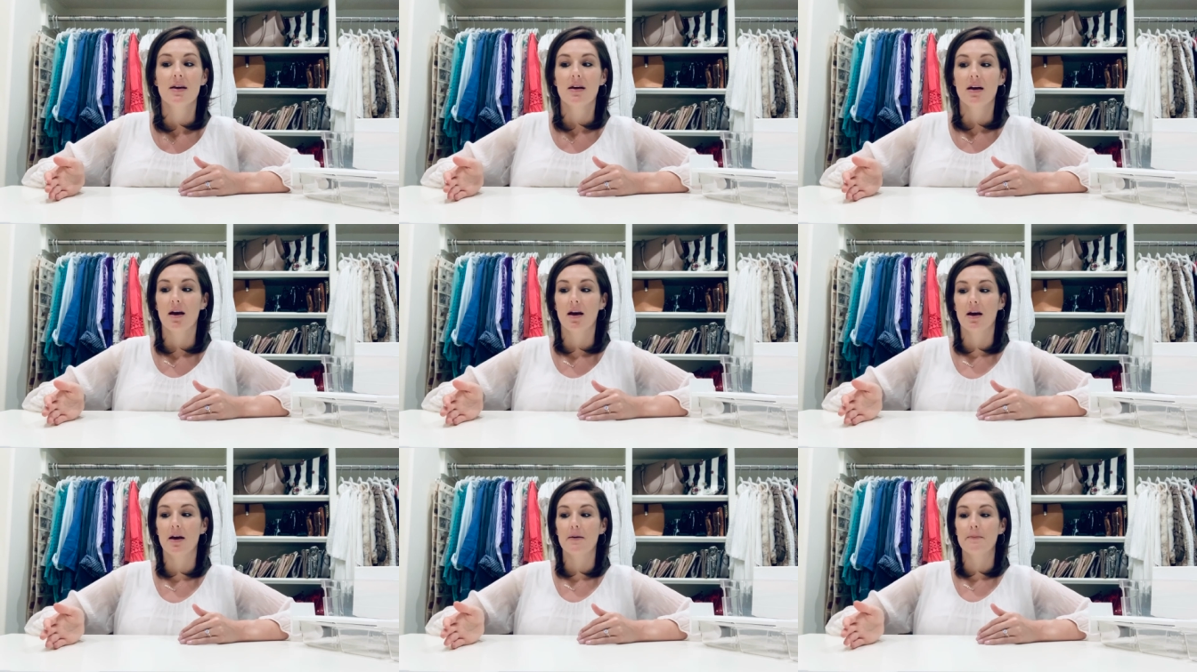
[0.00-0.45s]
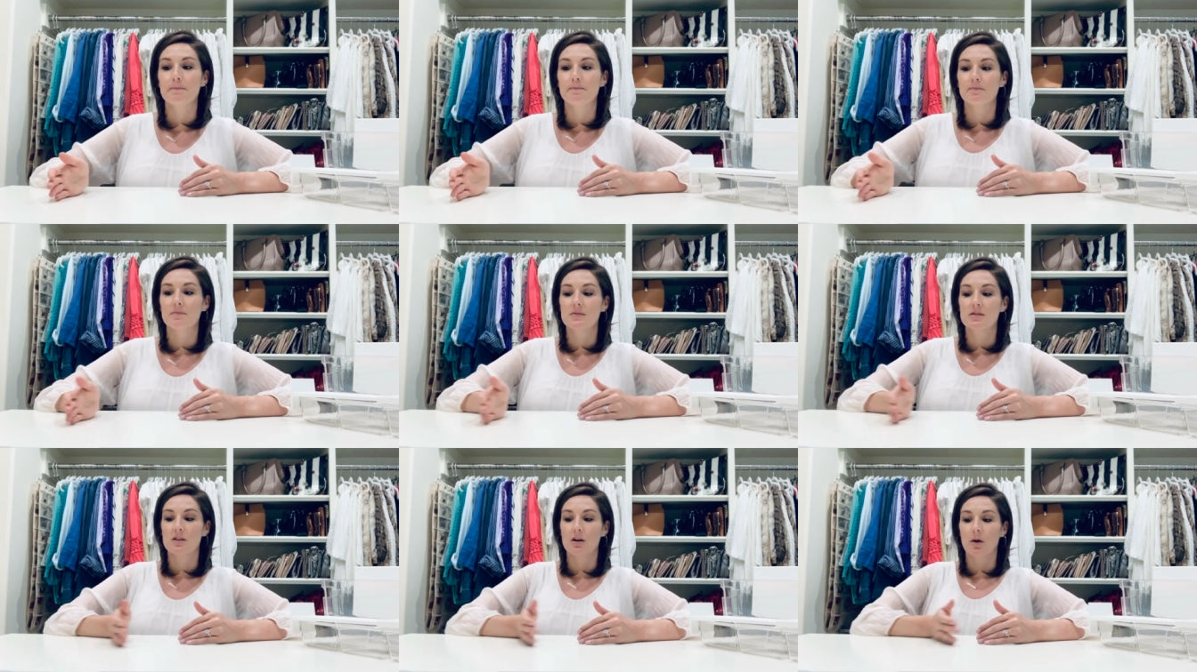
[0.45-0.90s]
Um,
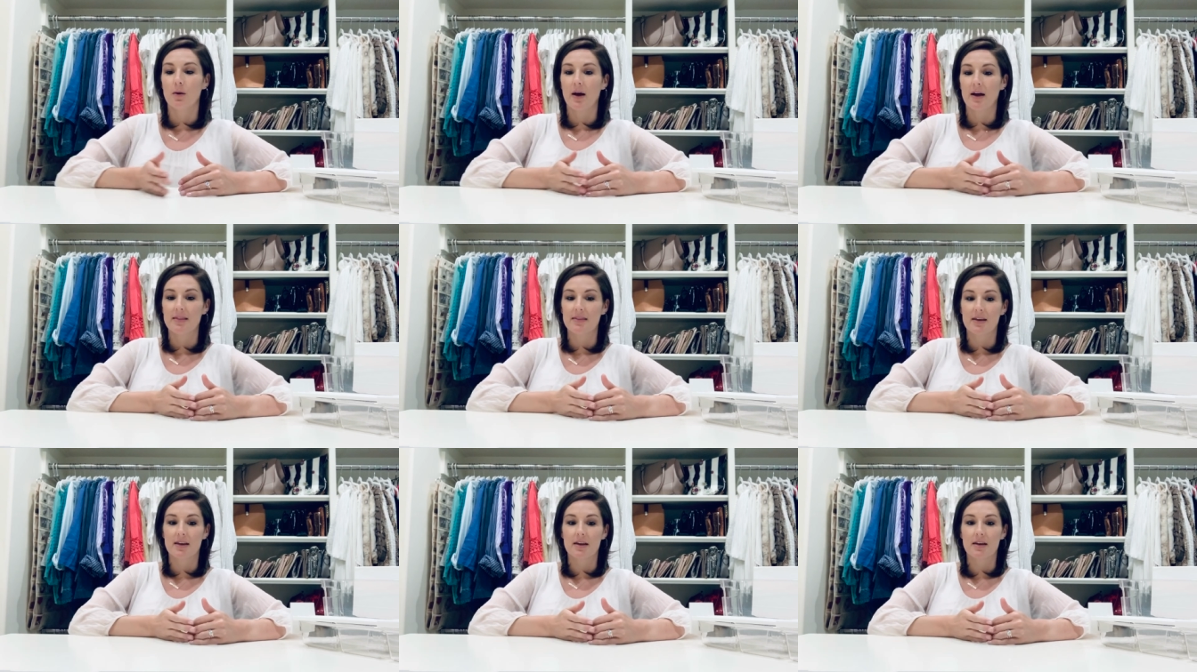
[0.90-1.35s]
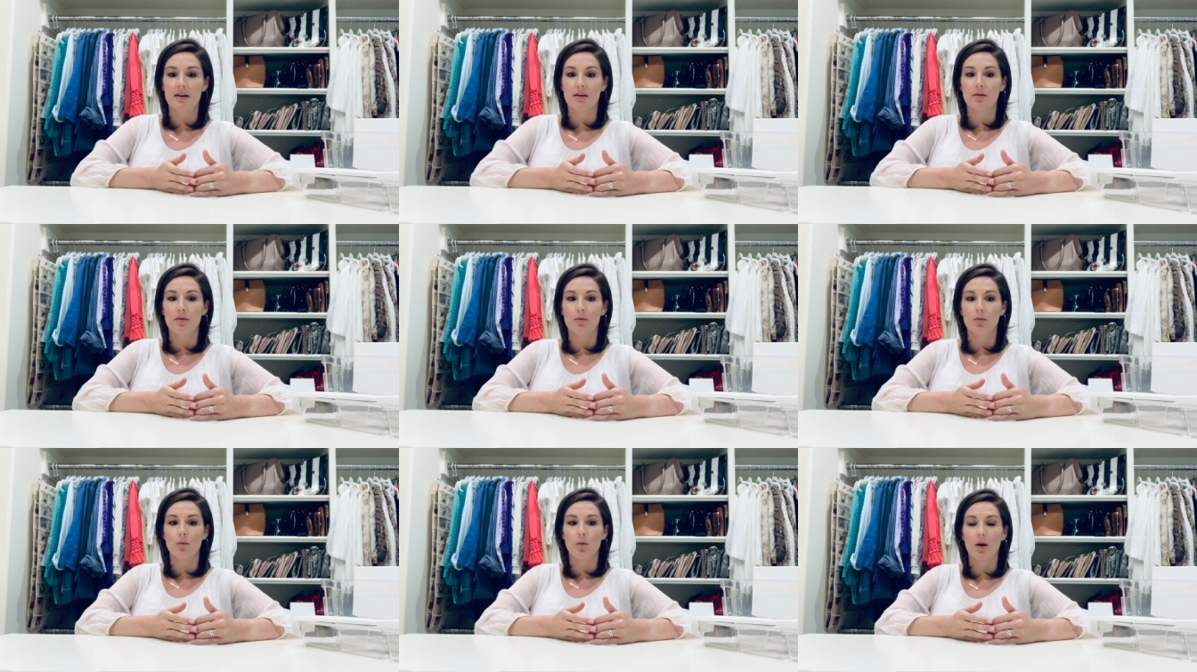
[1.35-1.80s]
so I think
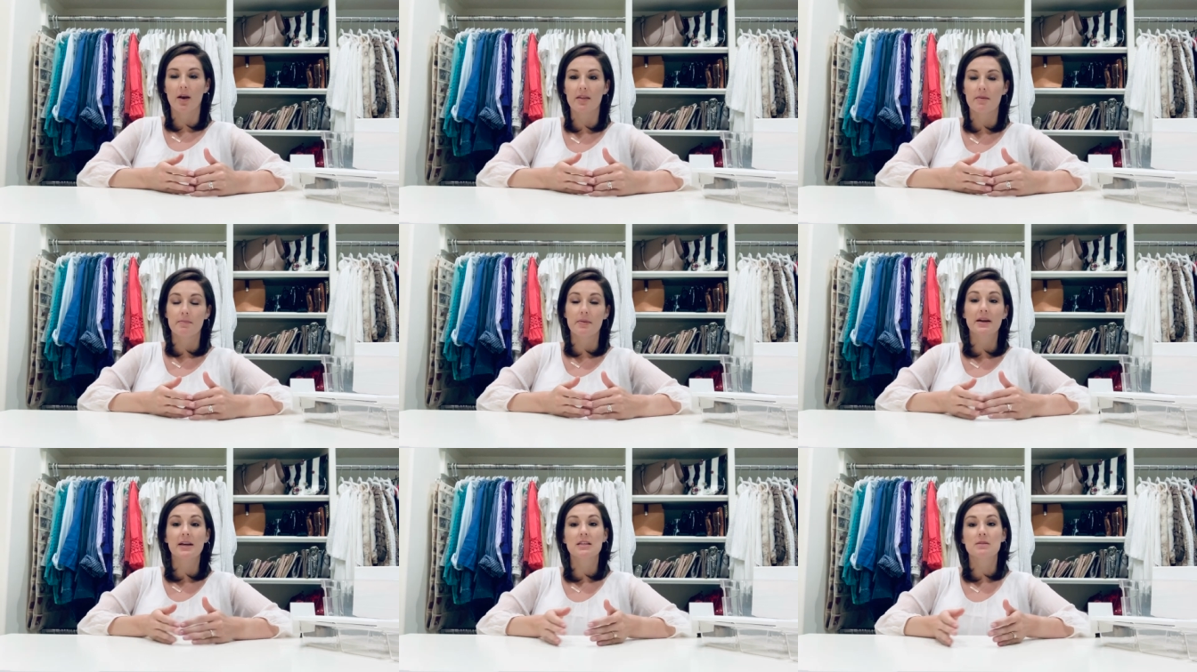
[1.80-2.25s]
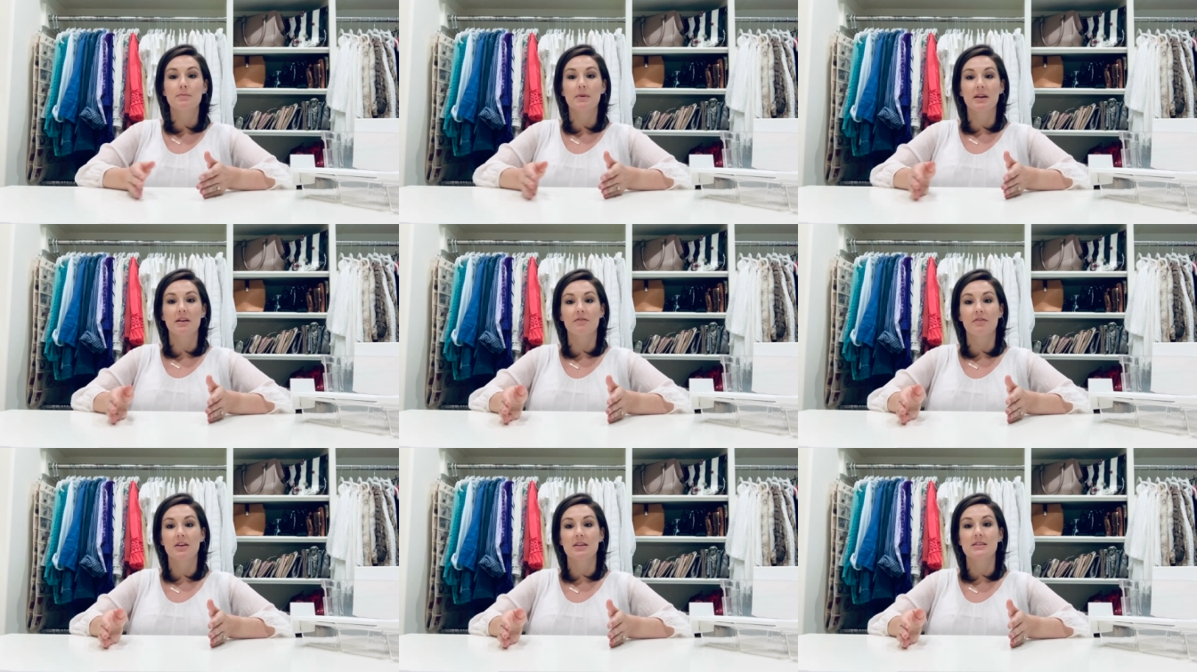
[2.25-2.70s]
one of the biggest
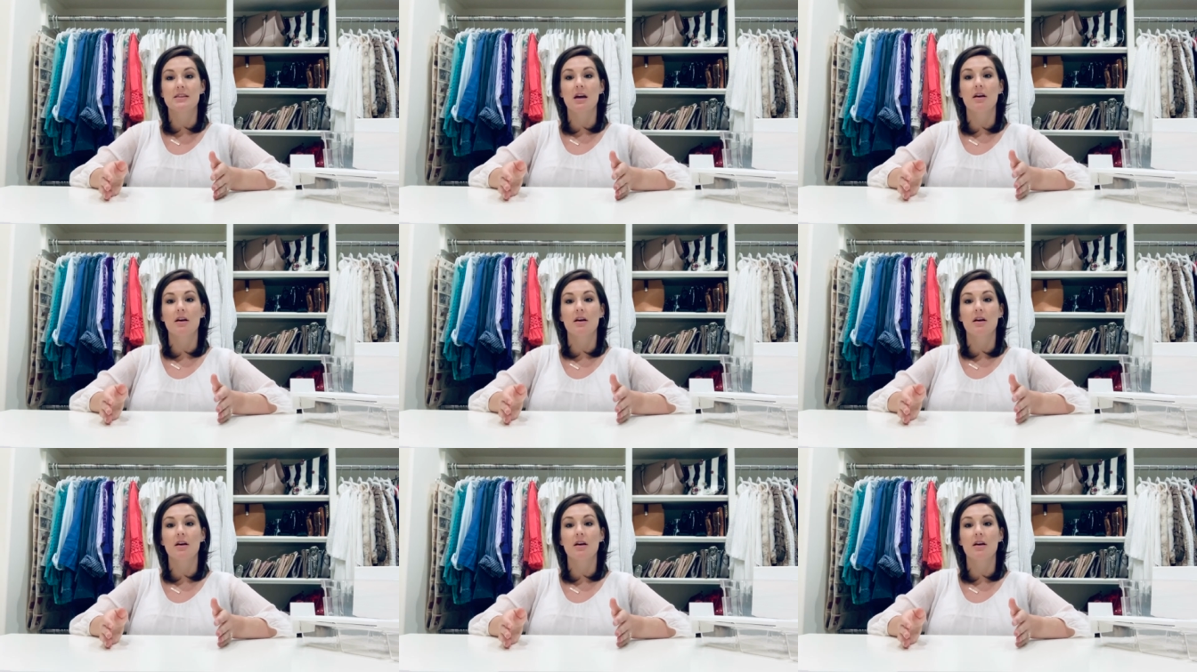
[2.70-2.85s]
benefits